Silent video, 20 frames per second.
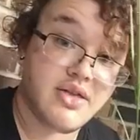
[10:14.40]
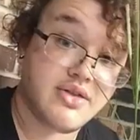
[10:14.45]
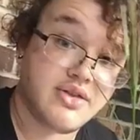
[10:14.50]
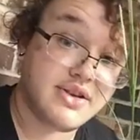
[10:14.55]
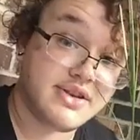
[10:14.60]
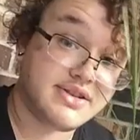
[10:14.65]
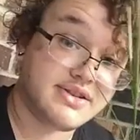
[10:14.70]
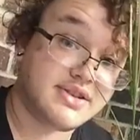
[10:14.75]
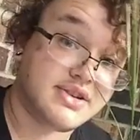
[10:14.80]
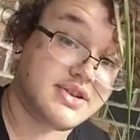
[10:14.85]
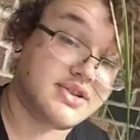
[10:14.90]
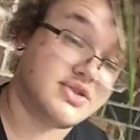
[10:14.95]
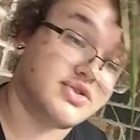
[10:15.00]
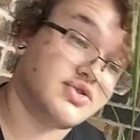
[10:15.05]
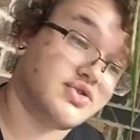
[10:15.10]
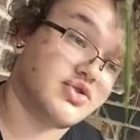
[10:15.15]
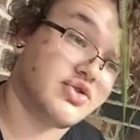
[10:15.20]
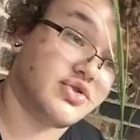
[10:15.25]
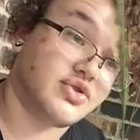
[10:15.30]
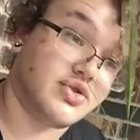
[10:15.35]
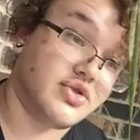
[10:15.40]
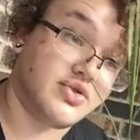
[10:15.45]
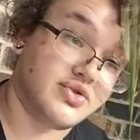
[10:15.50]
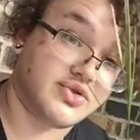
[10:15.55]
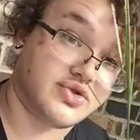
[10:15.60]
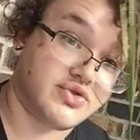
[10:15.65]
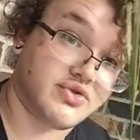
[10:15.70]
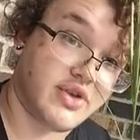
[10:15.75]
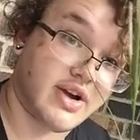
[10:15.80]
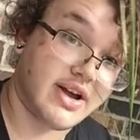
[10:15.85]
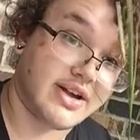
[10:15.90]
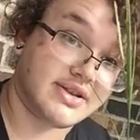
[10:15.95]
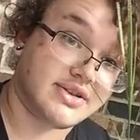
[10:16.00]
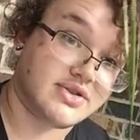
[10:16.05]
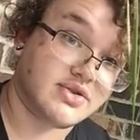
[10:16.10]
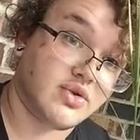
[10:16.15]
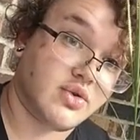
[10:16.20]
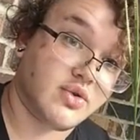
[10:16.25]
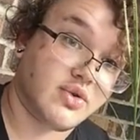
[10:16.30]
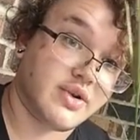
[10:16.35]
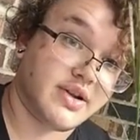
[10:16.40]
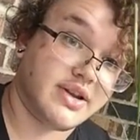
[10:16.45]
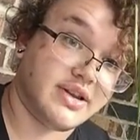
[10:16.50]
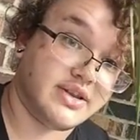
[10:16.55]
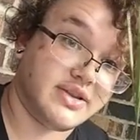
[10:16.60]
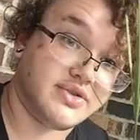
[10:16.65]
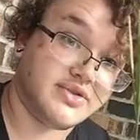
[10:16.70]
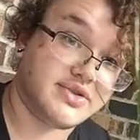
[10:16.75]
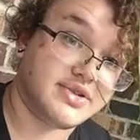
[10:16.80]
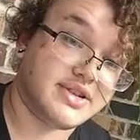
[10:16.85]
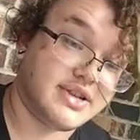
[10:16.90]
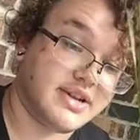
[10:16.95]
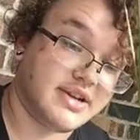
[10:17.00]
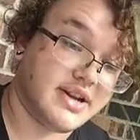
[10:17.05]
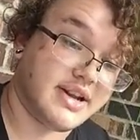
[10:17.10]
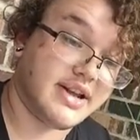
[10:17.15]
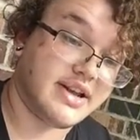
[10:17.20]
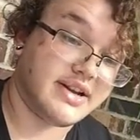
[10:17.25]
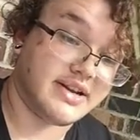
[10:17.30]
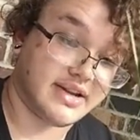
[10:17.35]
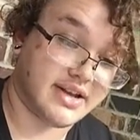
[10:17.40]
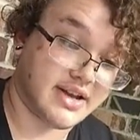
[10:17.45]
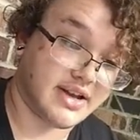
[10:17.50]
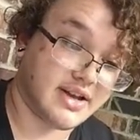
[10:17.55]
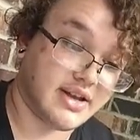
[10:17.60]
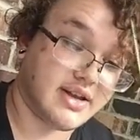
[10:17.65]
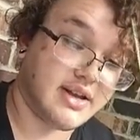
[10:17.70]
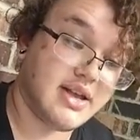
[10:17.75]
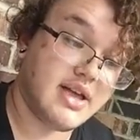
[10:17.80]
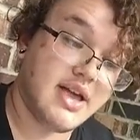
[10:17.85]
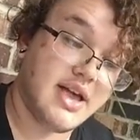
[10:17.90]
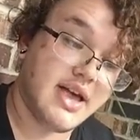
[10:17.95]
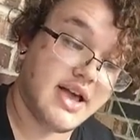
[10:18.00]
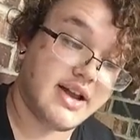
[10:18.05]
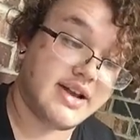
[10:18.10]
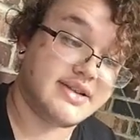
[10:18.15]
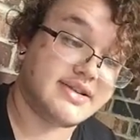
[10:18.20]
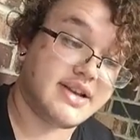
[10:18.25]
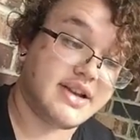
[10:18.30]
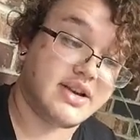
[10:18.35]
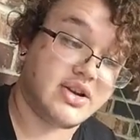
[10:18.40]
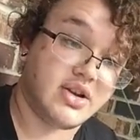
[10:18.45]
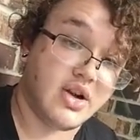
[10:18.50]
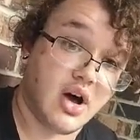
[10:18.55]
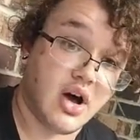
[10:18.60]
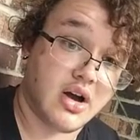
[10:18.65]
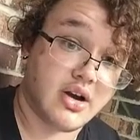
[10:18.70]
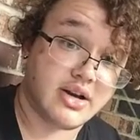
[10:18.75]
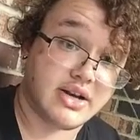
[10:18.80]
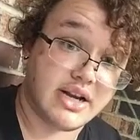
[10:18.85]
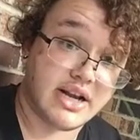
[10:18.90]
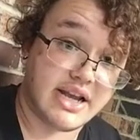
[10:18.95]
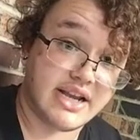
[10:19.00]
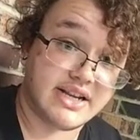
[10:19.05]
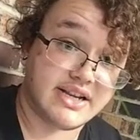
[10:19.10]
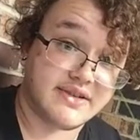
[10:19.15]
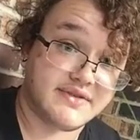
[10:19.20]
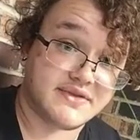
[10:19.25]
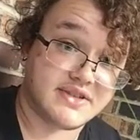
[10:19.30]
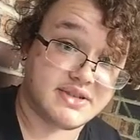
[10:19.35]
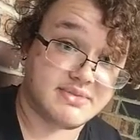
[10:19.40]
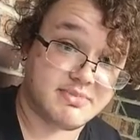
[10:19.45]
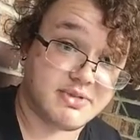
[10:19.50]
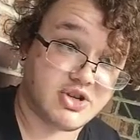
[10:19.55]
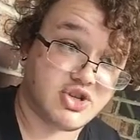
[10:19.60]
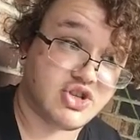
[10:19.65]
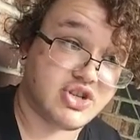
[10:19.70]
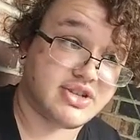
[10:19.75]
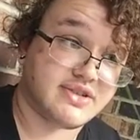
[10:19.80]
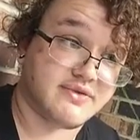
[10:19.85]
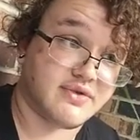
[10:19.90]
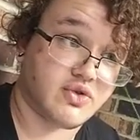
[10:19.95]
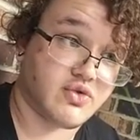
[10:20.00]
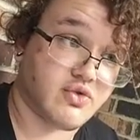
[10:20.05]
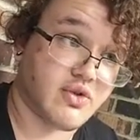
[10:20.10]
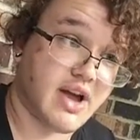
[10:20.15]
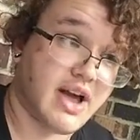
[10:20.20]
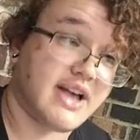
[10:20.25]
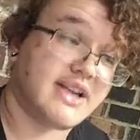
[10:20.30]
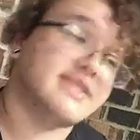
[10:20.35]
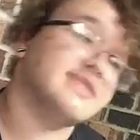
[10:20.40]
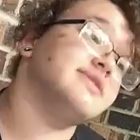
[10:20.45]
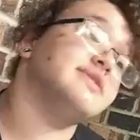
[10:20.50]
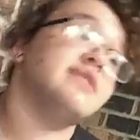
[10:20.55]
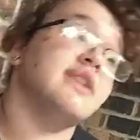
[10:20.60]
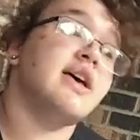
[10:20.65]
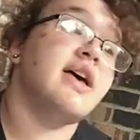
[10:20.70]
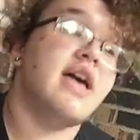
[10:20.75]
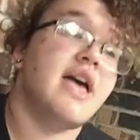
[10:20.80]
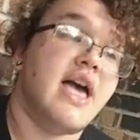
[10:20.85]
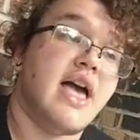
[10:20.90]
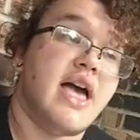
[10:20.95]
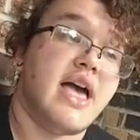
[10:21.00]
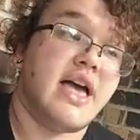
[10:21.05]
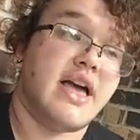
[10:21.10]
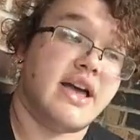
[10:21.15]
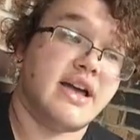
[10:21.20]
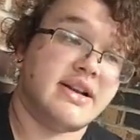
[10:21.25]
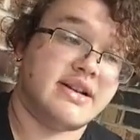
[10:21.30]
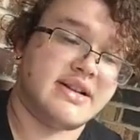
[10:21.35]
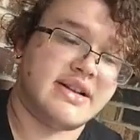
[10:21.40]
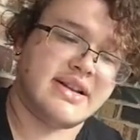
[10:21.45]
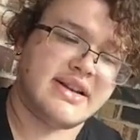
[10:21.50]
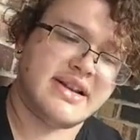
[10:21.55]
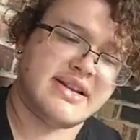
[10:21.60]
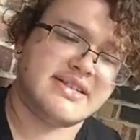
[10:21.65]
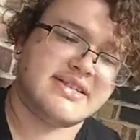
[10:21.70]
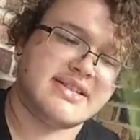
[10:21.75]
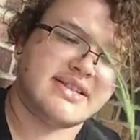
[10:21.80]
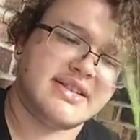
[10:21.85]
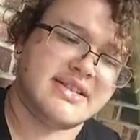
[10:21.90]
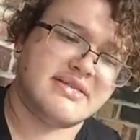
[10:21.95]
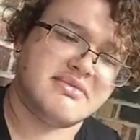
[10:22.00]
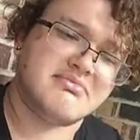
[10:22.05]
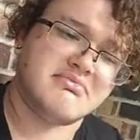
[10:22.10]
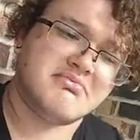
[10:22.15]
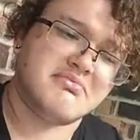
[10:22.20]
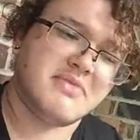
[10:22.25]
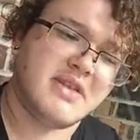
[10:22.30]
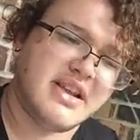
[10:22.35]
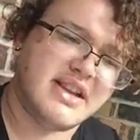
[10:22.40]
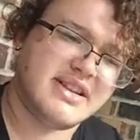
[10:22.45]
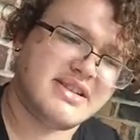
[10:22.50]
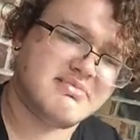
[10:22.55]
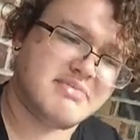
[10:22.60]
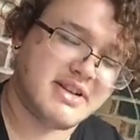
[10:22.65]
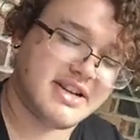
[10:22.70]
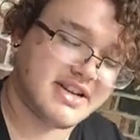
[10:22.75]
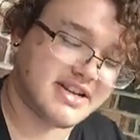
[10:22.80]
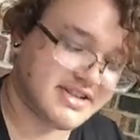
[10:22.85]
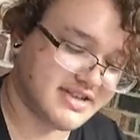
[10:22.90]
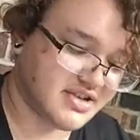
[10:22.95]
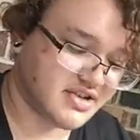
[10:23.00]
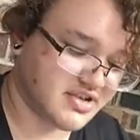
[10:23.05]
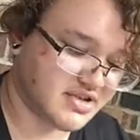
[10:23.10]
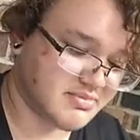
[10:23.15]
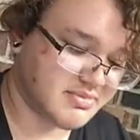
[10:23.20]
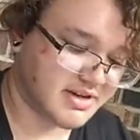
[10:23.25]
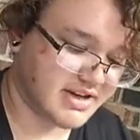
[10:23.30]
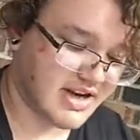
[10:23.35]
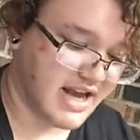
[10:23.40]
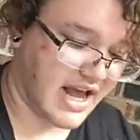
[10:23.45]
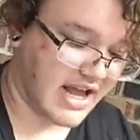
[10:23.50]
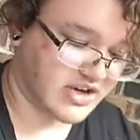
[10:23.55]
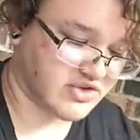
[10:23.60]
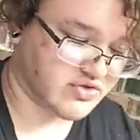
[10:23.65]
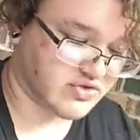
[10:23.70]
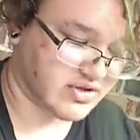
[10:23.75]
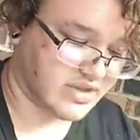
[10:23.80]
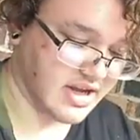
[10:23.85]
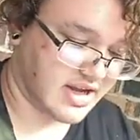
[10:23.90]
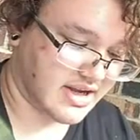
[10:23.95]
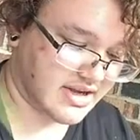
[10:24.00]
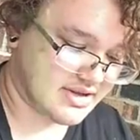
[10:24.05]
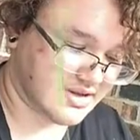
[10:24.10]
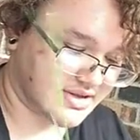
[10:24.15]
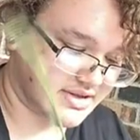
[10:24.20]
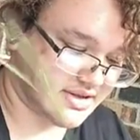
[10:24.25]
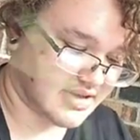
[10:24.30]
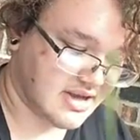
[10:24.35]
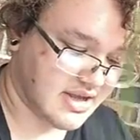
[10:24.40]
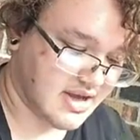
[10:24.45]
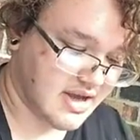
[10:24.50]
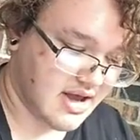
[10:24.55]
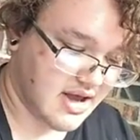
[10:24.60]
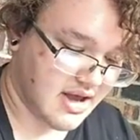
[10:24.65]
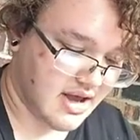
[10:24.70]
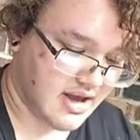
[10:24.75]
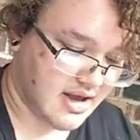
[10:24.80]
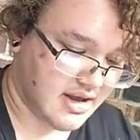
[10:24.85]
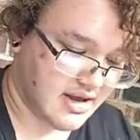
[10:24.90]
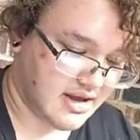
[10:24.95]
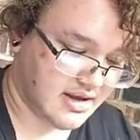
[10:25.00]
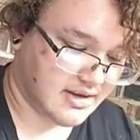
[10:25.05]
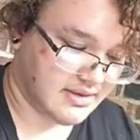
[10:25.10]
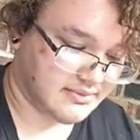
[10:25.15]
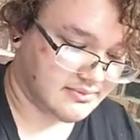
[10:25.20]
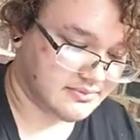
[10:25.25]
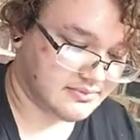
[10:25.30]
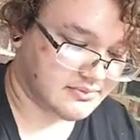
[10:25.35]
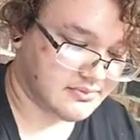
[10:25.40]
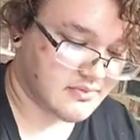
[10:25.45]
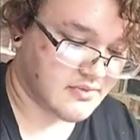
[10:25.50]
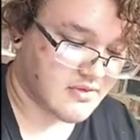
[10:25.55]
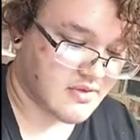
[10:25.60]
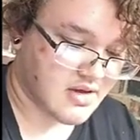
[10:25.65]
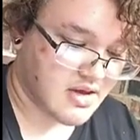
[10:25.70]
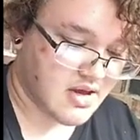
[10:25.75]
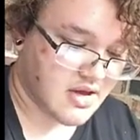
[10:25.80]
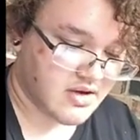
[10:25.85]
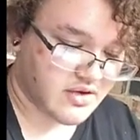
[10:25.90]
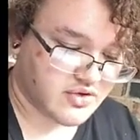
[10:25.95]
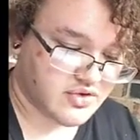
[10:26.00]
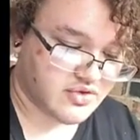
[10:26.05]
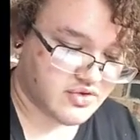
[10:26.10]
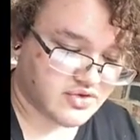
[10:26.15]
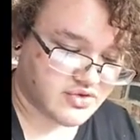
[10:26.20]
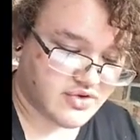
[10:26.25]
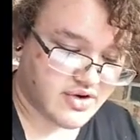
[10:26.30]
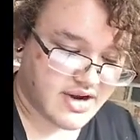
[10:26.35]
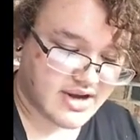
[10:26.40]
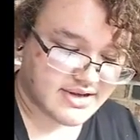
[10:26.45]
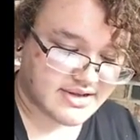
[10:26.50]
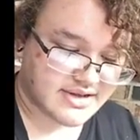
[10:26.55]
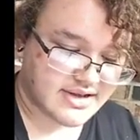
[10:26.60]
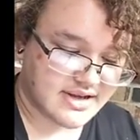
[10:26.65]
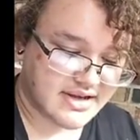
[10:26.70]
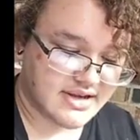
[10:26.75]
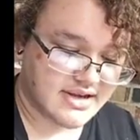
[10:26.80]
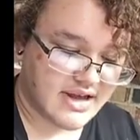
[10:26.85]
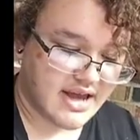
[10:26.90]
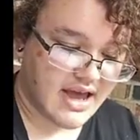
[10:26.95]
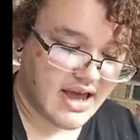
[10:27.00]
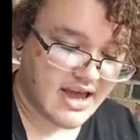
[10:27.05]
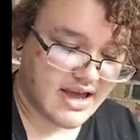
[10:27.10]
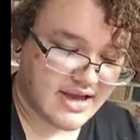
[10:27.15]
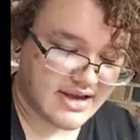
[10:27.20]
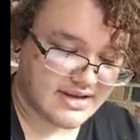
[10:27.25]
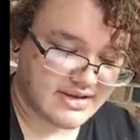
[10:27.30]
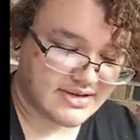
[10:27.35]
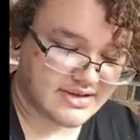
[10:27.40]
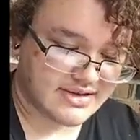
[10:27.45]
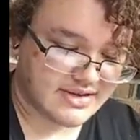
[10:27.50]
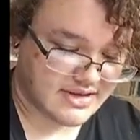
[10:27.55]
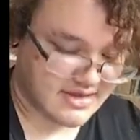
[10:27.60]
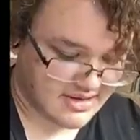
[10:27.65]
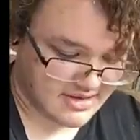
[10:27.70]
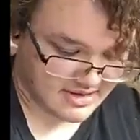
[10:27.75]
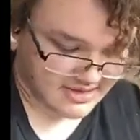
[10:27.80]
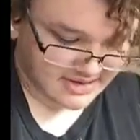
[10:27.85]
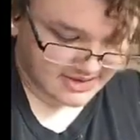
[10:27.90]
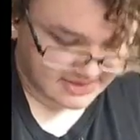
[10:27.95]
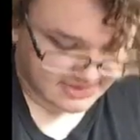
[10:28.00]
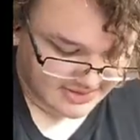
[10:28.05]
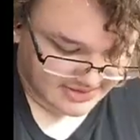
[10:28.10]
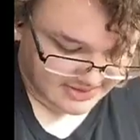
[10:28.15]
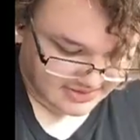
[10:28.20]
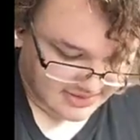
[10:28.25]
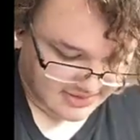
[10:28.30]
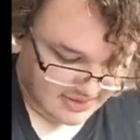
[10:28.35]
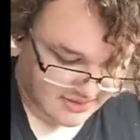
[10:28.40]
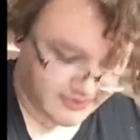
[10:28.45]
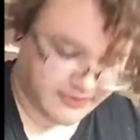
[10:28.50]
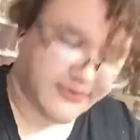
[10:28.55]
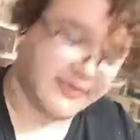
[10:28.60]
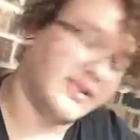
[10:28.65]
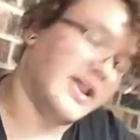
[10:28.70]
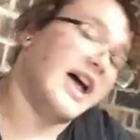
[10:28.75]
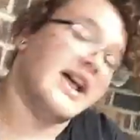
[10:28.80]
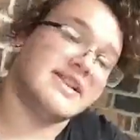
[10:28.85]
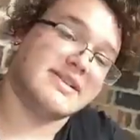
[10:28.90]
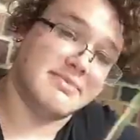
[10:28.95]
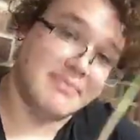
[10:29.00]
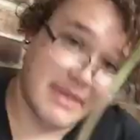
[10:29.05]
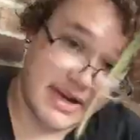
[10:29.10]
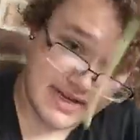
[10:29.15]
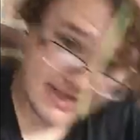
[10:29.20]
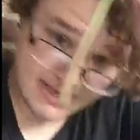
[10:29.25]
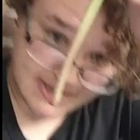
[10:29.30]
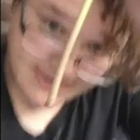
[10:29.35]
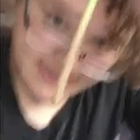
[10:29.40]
This is goosegrass, or Eleusine indica. It is a non-native species of grass, and it has been considered to be naturalized. Goosegrass has this flat base of